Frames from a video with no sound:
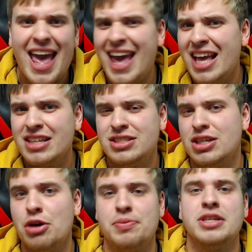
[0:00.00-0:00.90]
and
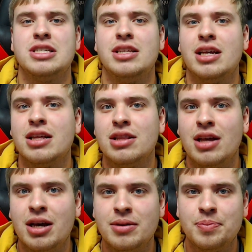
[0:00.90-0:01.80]
obviously the
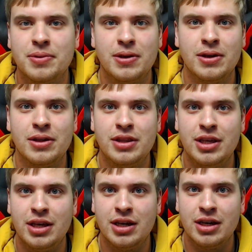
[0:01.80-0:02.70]
club, uh,
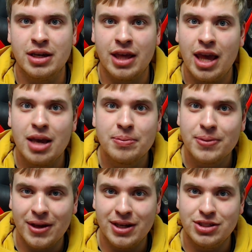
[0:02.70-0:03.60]
the uh,
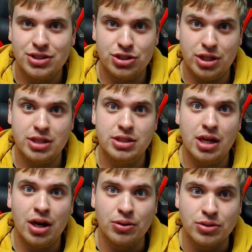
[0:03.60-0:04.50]
camp got shut
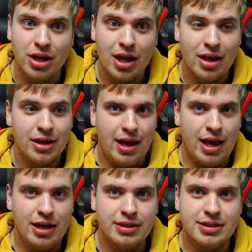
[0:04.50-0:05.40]
down,
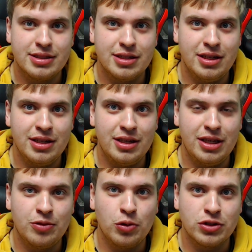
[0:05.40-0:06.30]
and uh,
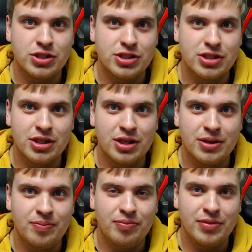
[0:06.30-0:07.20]
it was
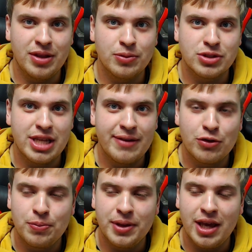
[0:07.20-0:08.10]
uh, it was
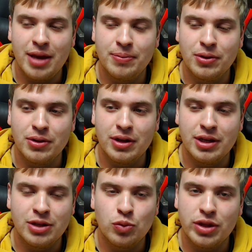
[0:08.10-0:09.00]
never be able uh,
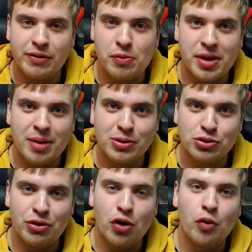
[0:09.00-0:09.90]
it will never be able
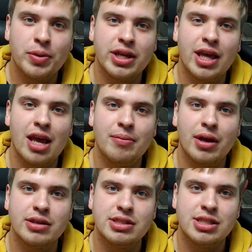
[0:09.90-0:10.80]
to reopen again
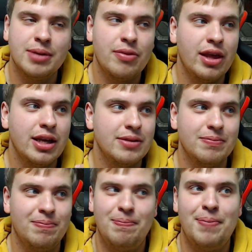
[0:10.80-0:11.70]
because something
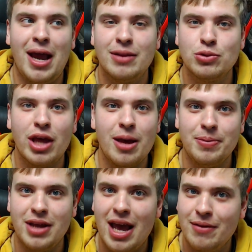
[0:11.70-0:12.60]
bad would
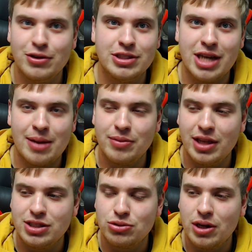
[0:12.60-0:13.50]
happen every time
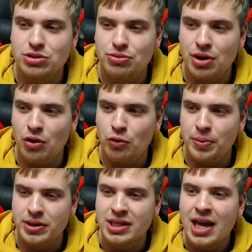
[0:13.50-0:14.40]
they try to
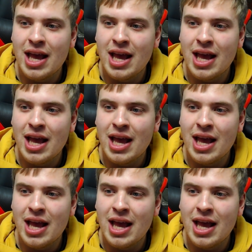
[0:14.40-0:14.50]
reopen,